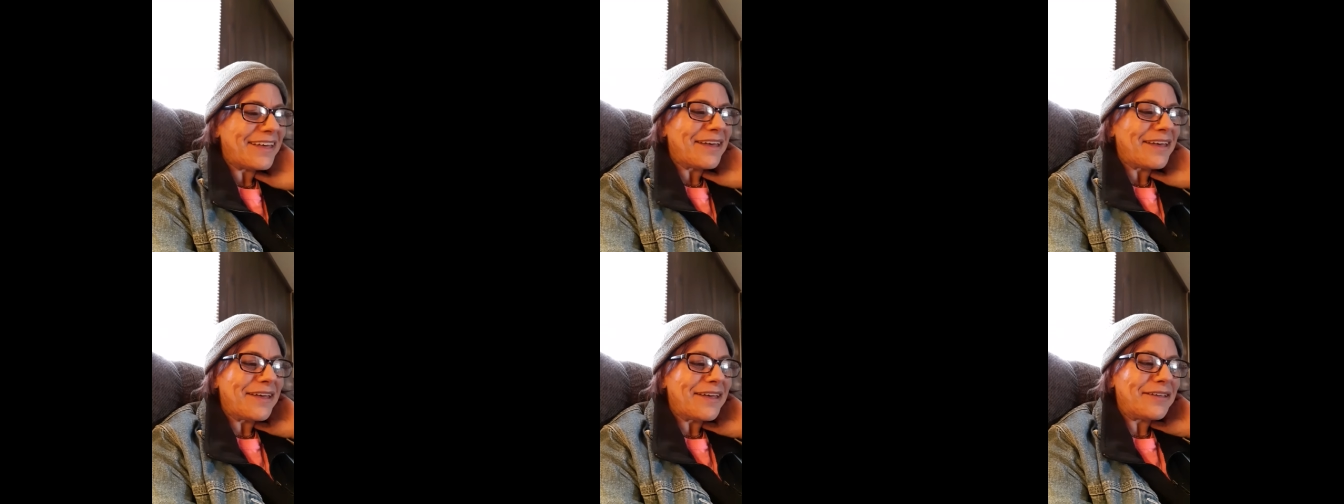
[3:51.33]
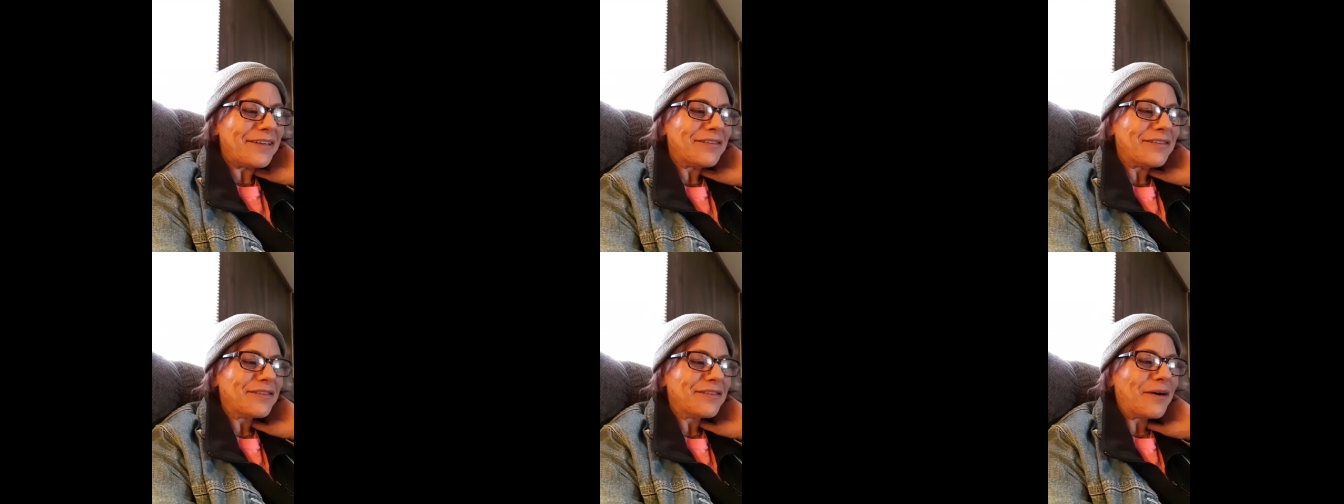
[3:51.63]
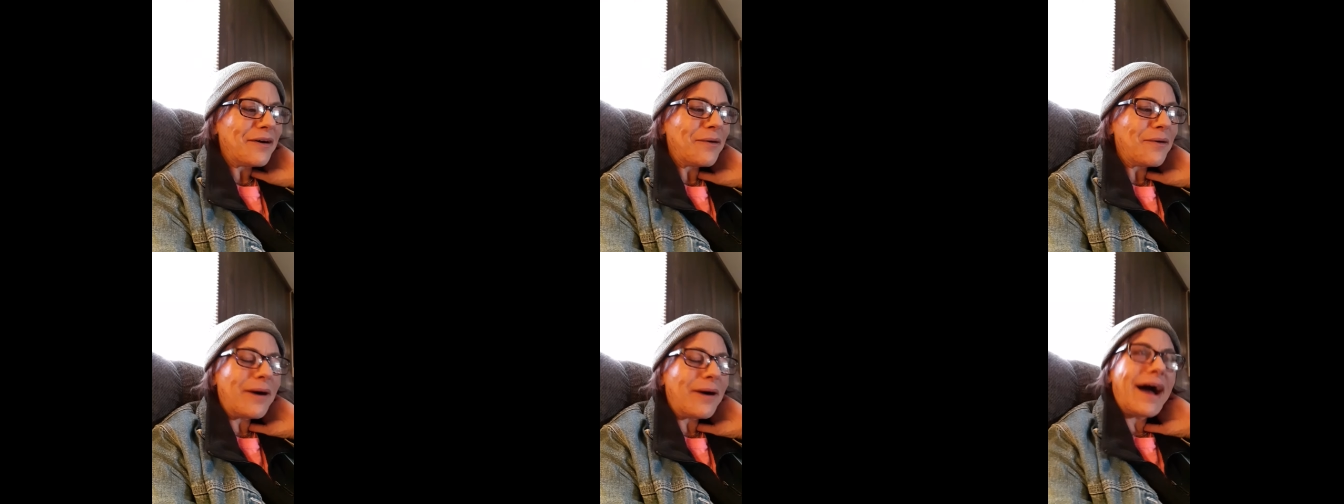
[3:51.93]

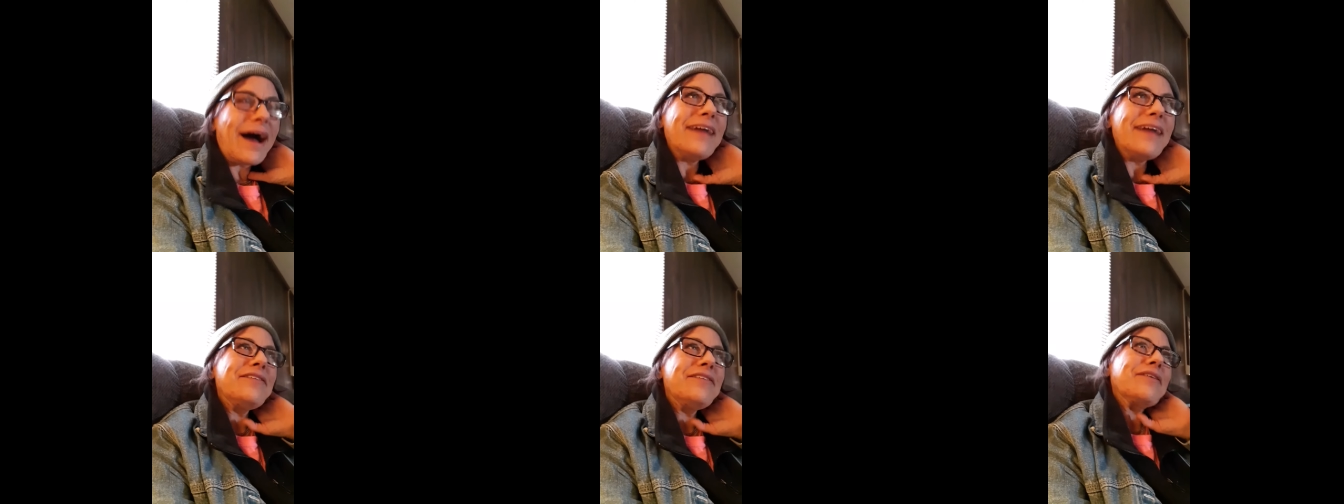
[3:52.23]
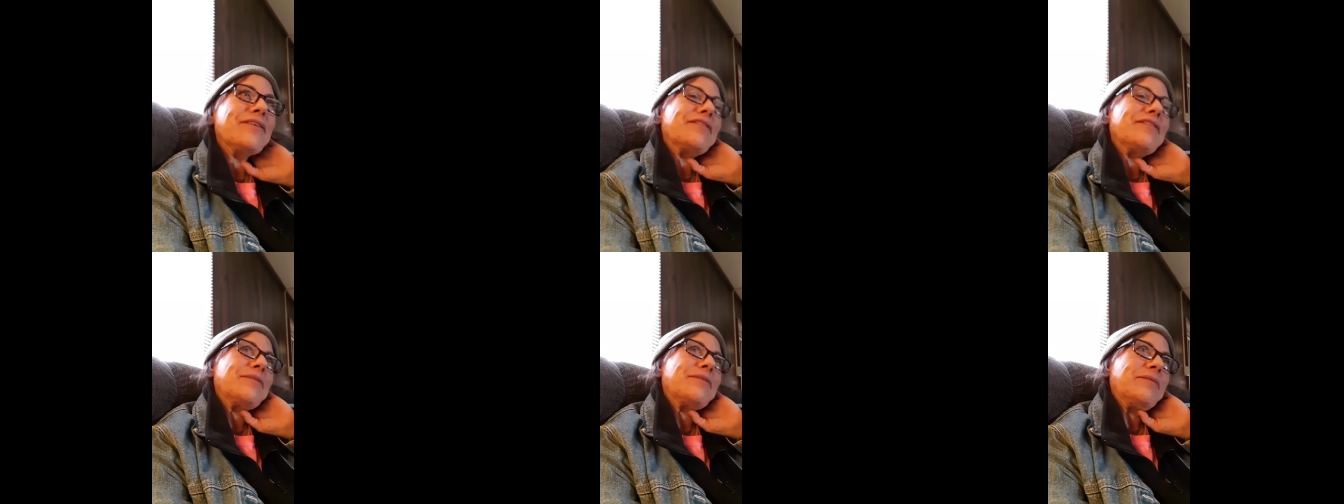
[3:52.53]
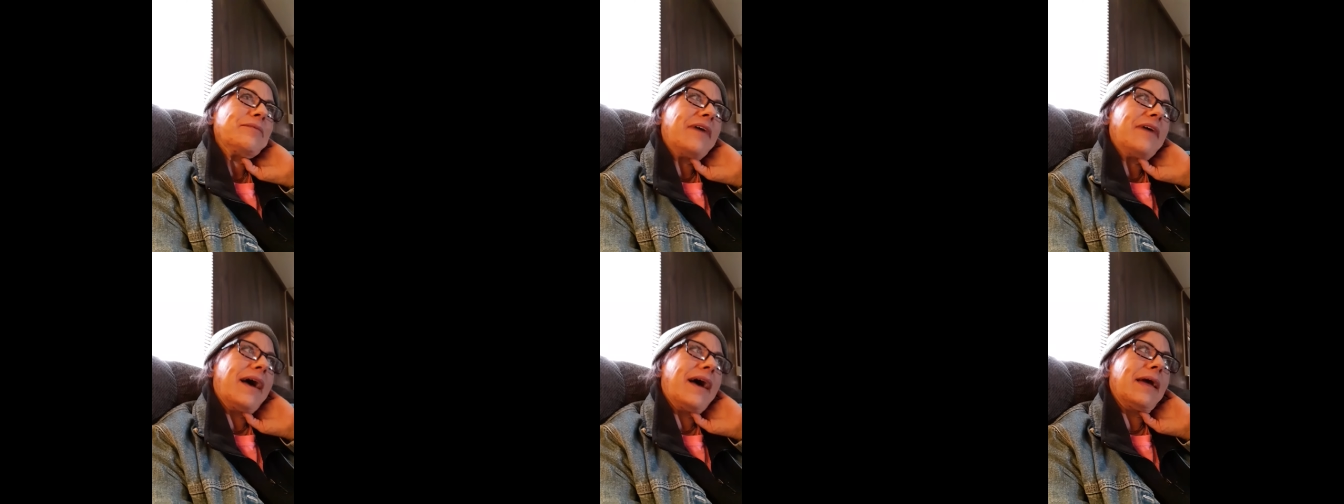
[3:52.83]
So I took some
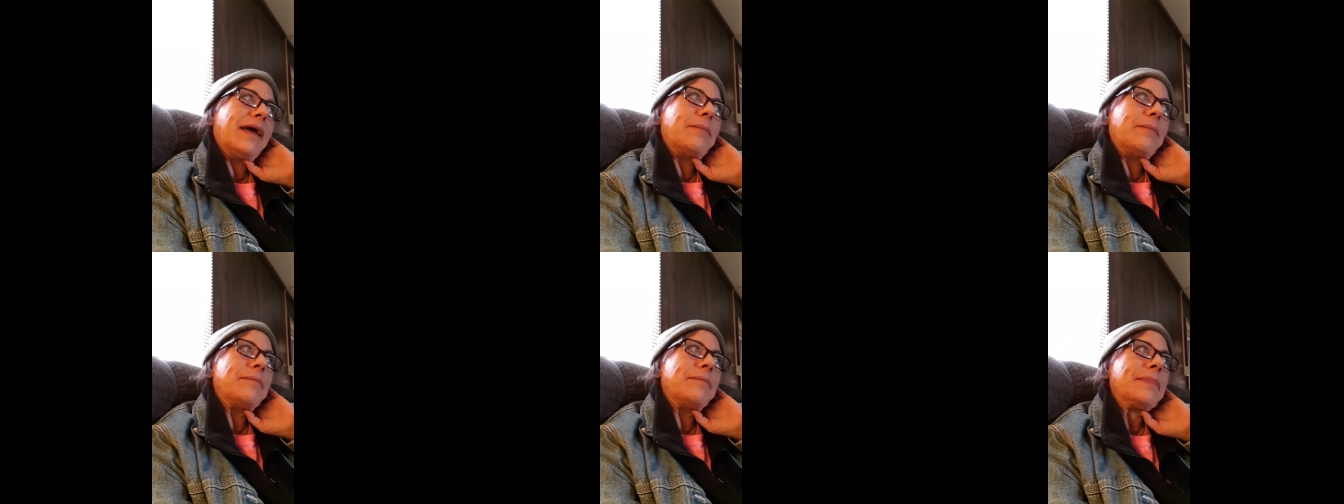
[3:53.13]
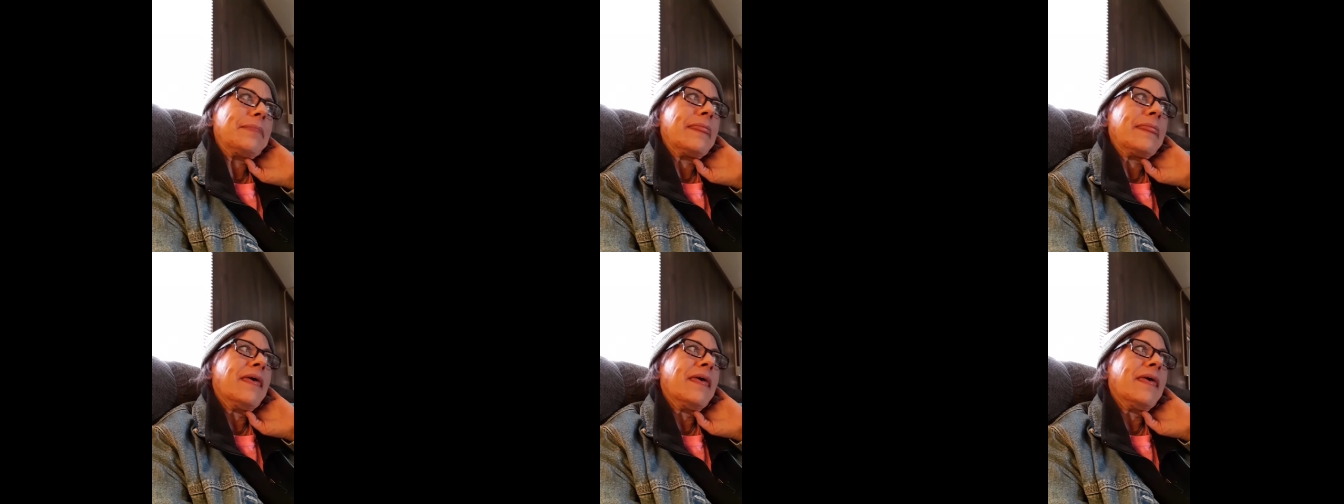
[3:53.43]
time